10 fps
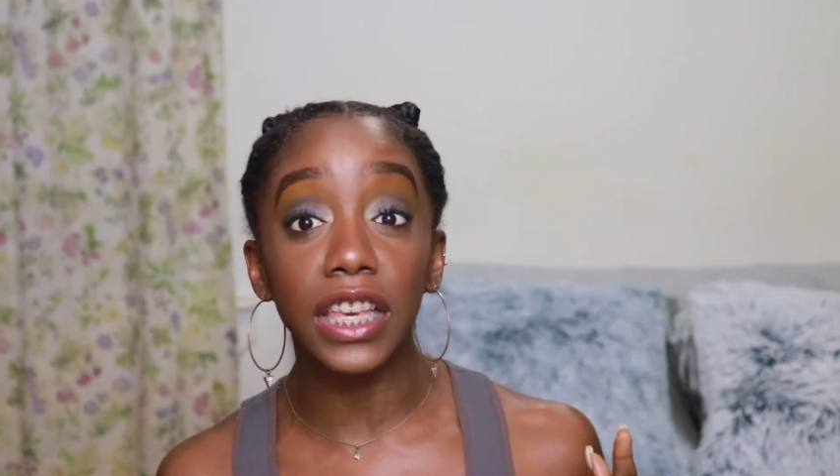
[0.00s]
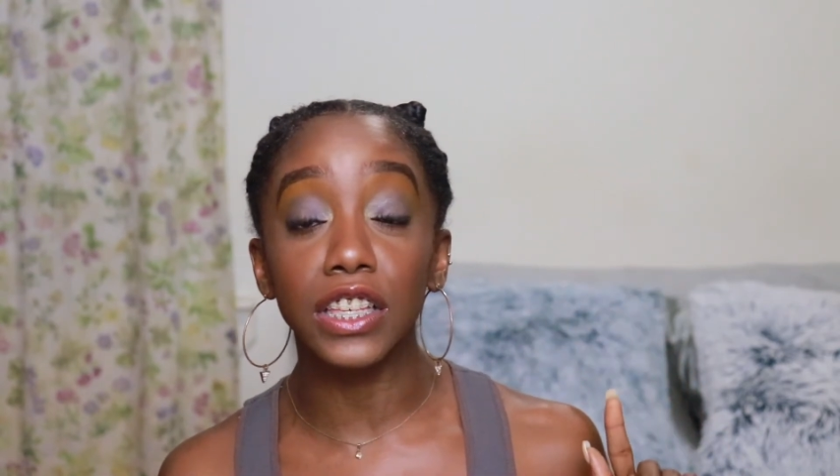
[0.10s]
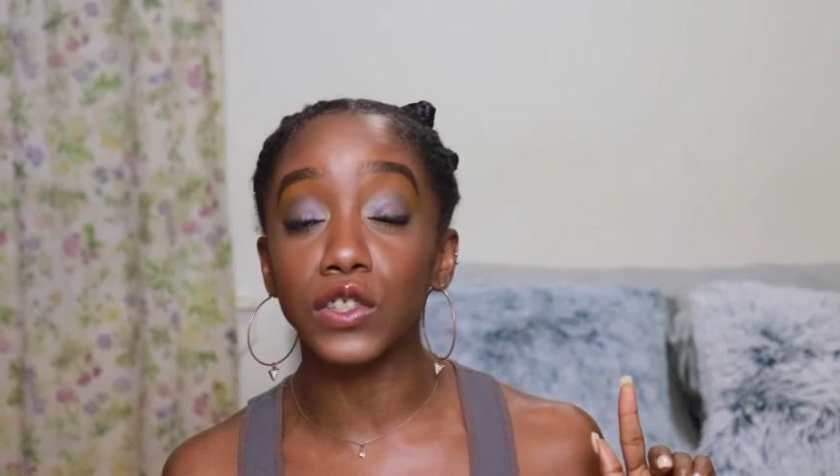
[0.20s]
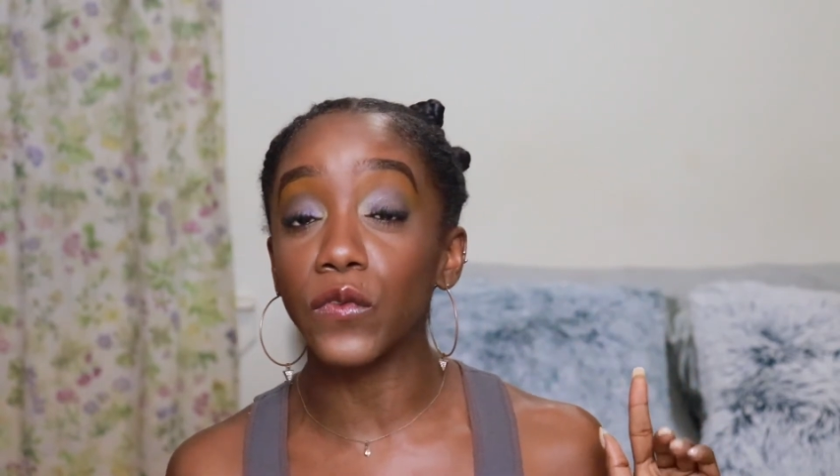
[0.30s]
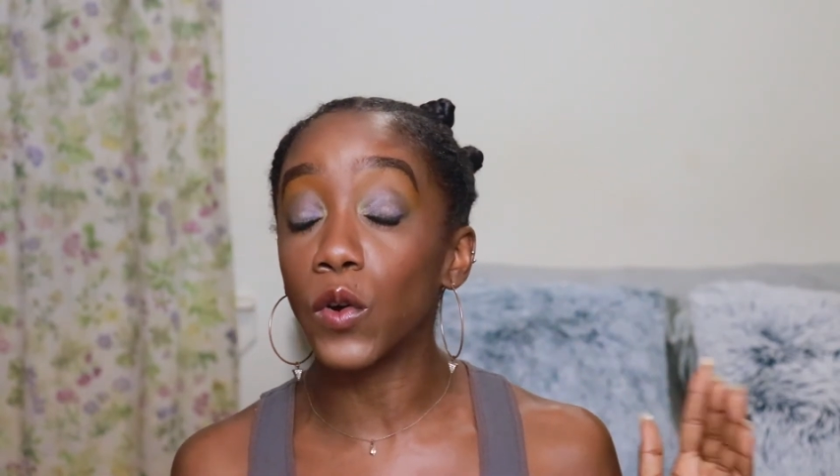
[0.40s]

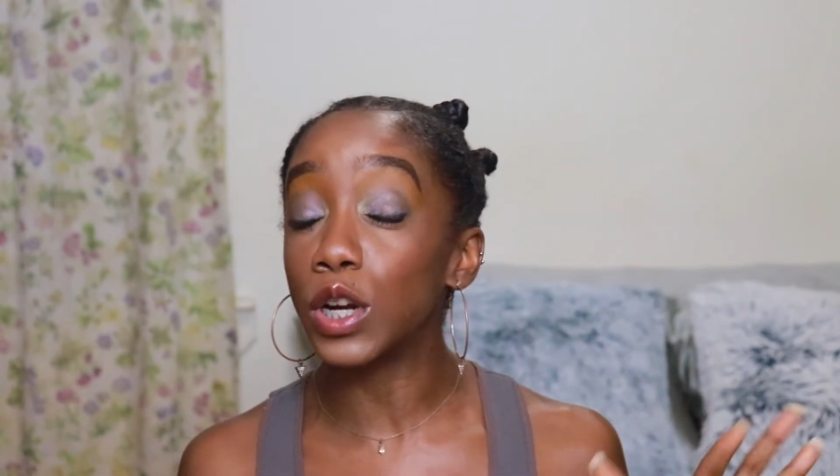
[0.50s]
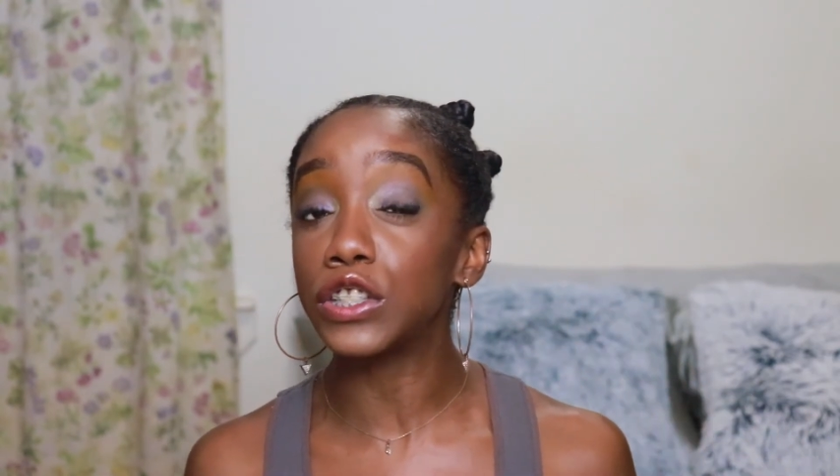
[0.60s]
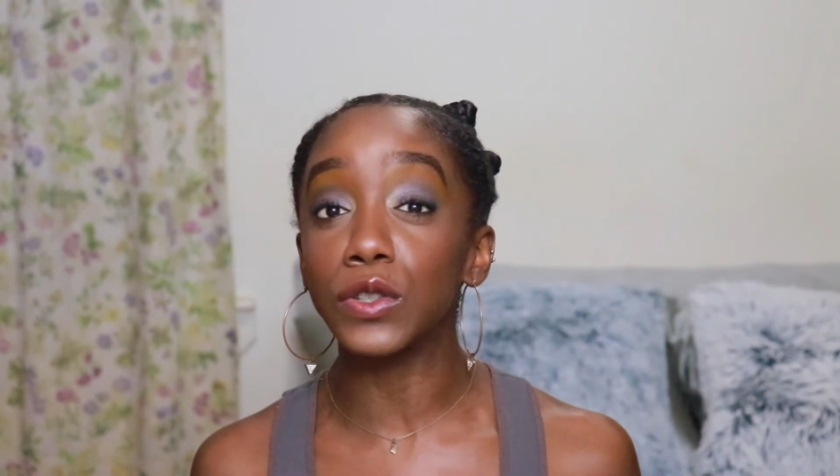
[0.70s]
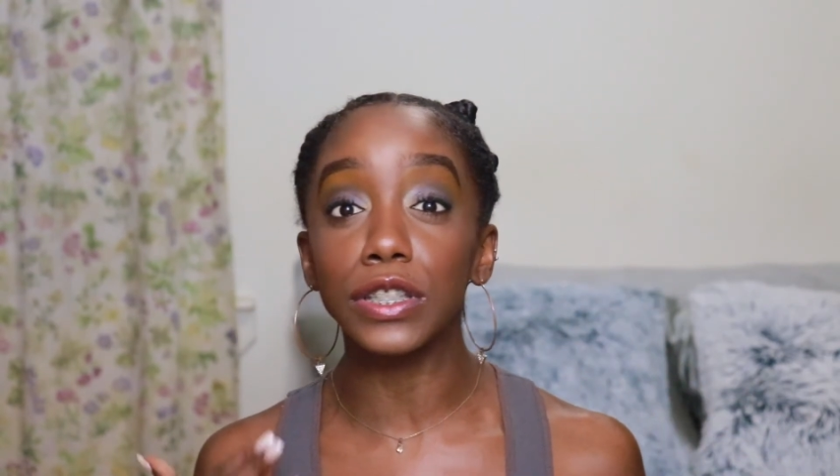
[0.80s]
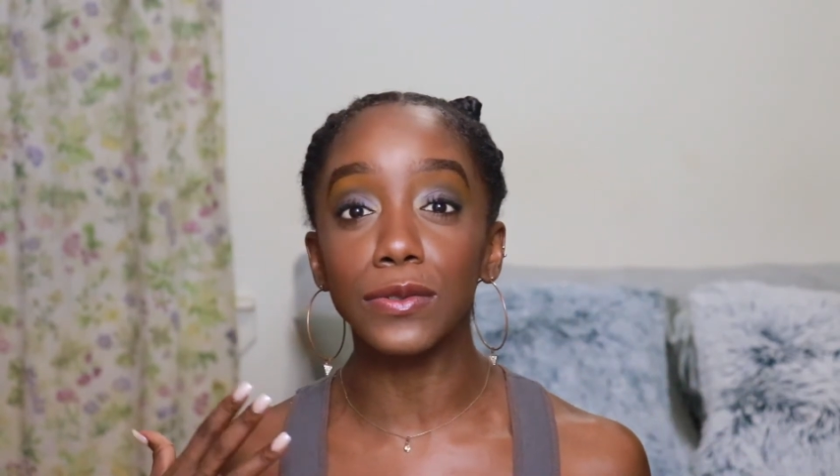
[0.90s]
Because of
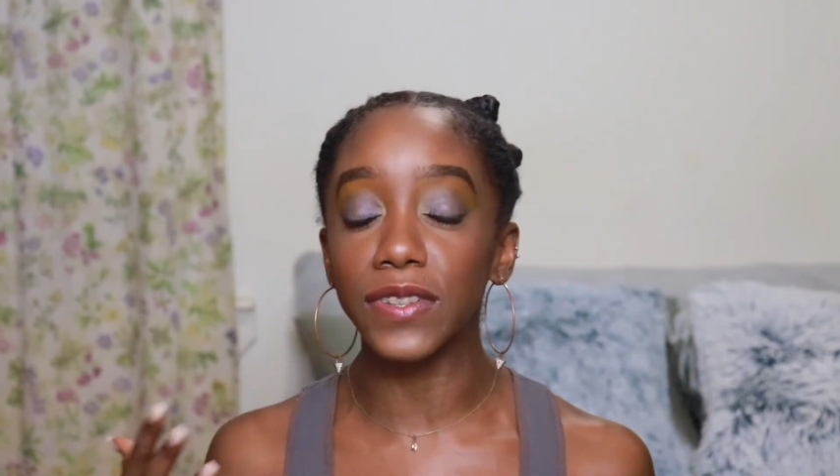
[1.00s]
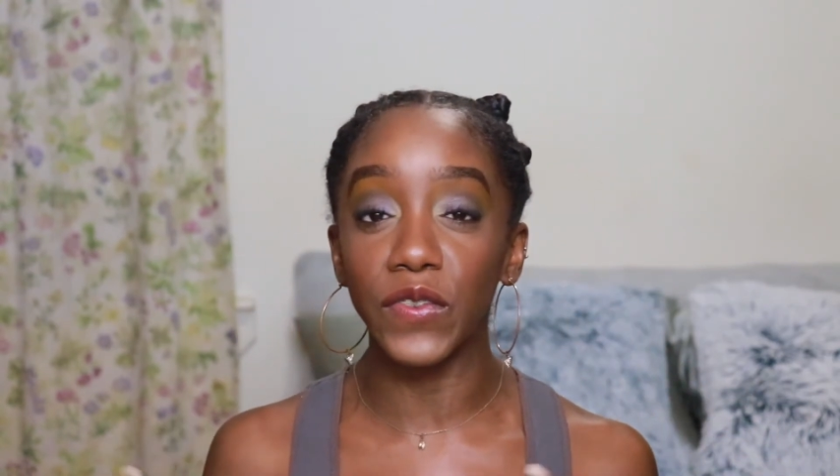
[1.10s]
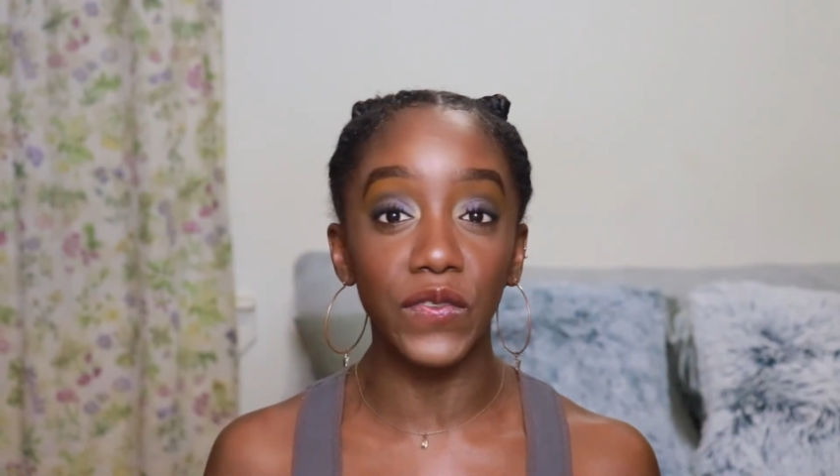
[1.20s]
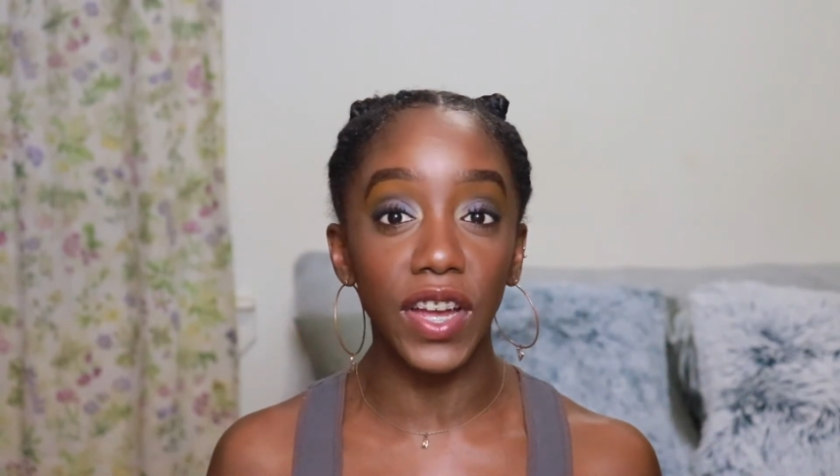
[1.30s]
course you could do different